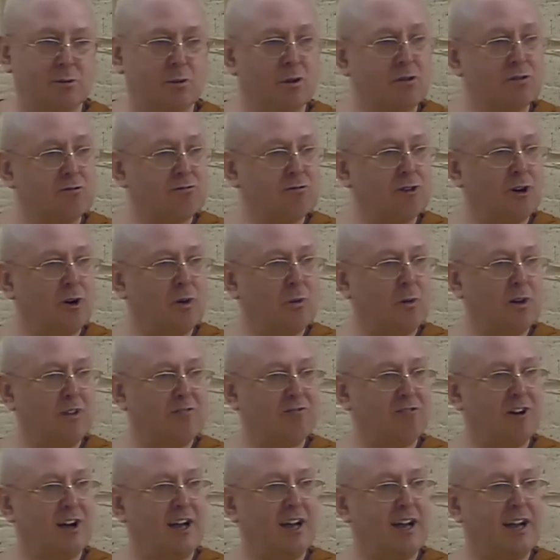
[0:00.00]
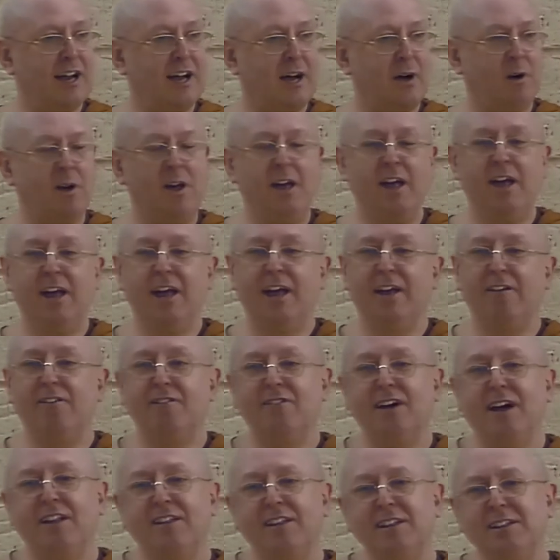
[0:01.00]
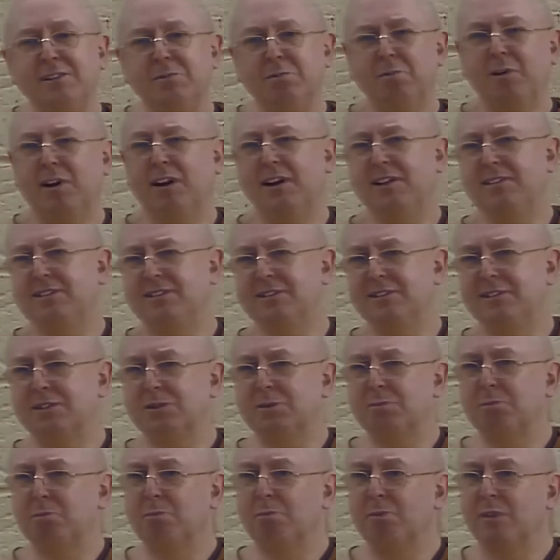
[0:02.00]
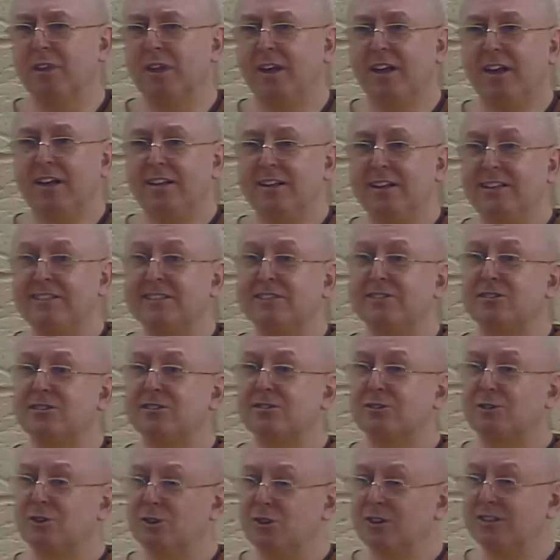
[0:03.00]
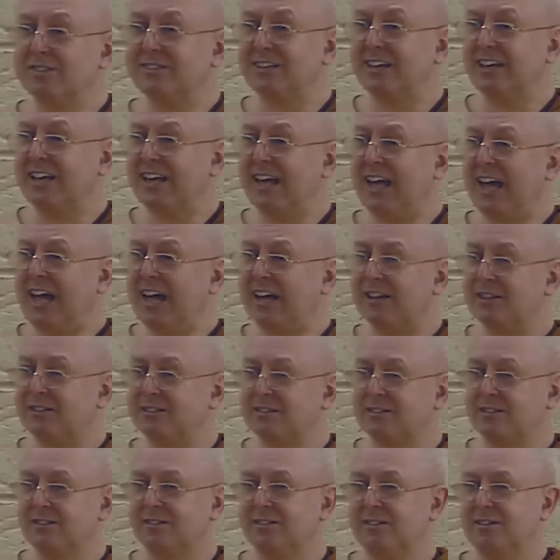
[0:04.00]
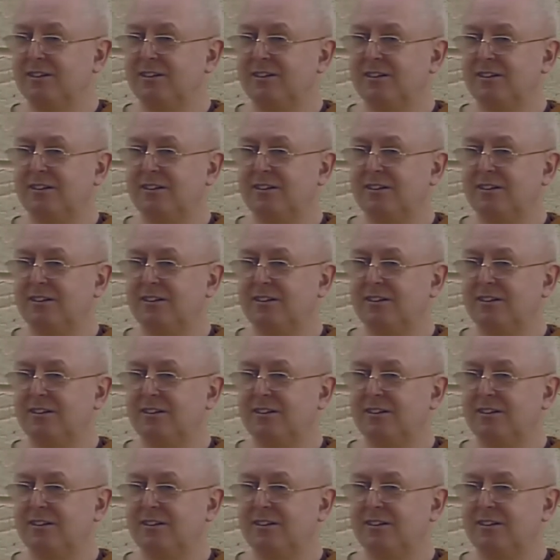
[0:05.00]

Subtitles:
What's wrong with right now? In fact, this place is as good as it gets.